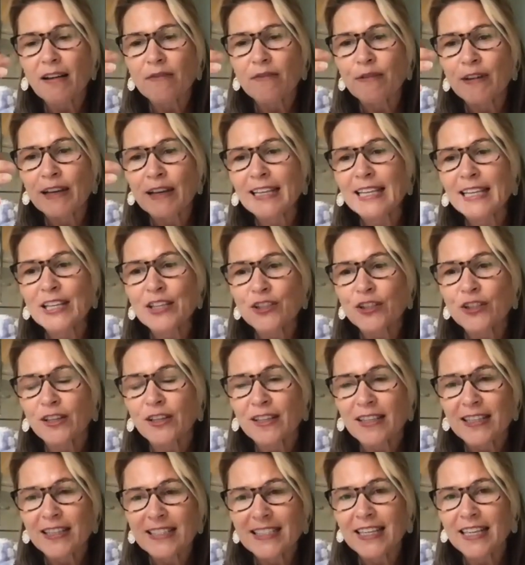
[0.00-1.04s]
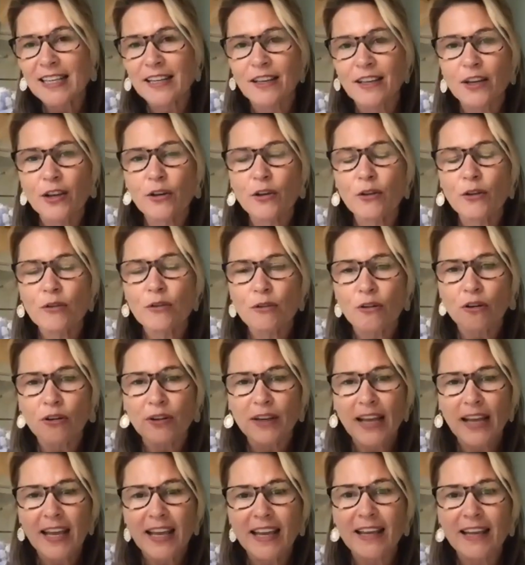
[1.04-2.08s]
really should continue on
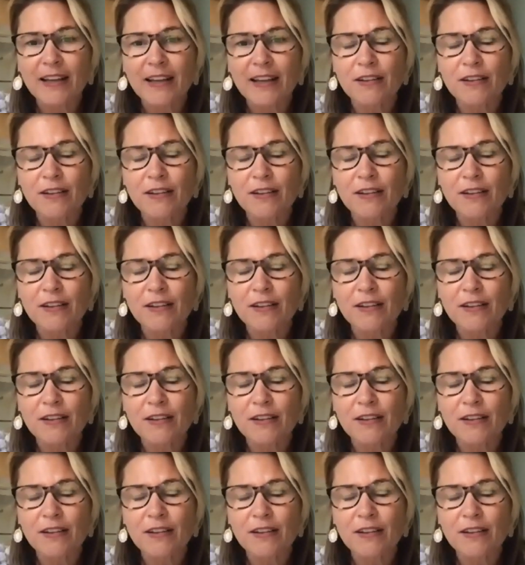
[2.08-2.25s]
a